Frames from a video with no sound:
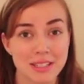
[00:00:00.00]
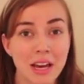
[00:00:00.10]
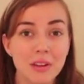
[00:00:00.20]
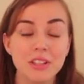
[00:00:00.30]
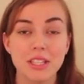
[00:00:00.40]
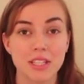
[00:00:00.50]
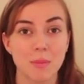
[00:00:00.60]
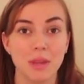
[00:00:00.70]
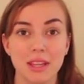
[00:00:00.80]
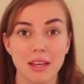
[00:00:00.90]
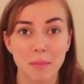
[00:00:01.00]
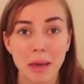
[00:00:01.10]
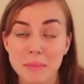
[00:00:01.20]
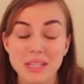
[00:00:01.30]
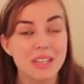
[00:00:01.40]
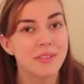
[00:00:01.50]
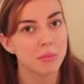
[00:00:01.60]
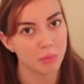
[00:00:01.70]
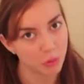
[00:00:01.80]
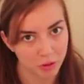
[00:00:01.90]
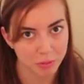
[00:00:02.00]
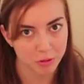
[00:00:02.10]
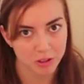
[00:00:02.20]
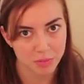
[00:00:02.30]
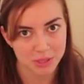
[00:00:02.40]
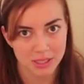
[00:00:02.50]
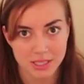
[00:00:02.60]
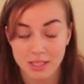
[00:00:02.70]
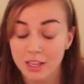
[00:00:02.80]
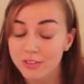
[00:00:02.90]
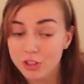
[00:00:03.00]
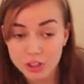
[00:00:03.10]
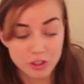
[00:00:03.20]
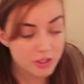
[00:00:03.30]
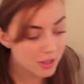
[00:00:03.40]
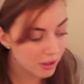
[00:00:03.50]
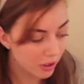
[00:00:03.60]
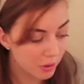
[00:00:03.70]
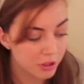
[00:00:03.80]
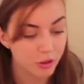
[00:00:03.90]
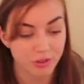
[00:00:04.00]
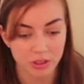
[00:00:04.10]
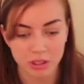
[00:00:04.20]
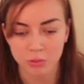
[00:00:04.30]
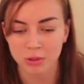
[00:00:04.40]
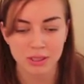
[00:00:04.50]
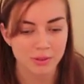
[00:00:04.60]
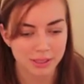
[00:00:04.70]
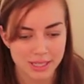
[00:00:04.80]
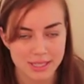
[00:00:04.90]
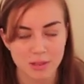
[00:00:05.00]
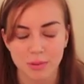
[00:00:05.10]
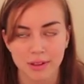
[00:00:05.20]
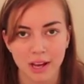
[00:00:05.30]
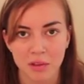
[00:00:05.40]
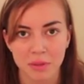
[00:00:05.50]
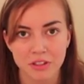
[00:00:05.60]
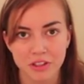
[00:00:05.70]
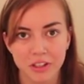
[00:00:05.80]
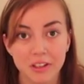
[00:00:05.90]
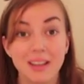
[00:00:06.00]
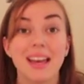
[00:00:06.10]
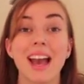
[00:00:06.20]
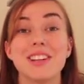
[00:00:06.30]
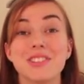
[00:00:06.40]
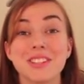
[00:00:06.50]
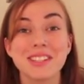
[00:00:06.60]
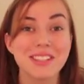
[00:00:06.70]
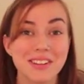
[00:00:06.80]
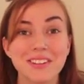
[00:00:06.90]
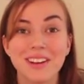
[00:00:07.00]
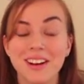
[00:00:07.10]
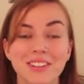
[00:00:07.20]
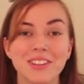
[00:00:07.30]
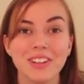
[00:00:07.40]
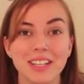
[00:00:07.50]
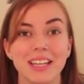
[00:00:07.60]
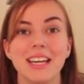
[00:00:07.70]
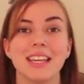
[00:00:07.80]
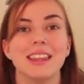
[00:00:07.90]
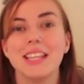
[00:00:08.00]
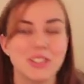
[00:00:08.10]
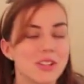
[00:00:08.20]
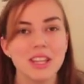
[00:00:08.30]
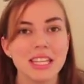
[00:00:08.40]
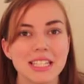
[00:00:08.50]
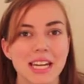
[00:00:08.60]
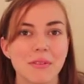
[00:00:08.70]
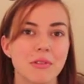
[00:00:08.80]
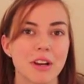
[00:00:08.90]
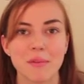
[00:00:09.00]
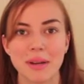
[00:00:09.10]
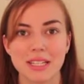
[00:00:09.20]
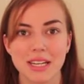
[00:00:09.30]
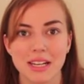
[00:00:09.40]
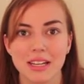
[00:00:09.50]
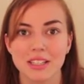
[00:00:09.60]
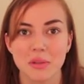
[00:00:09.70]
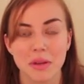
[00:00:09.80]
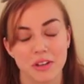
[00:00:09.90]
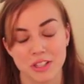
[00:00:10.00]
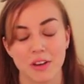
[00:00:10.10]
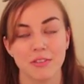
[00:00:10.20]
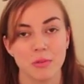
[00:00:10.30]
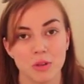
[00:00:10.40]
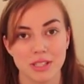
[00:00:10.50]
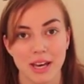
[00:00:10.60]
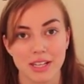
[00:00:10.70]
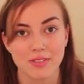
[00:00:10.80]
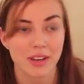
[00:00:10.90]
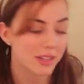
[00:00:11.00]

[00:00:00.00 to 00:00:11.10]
Now this is something that might be even more important because if your sugar's not low and you're feeling really sick with a high blood sugar and you're still hungry, these are the things that I would recommend eating to make yourself feel more satisfied.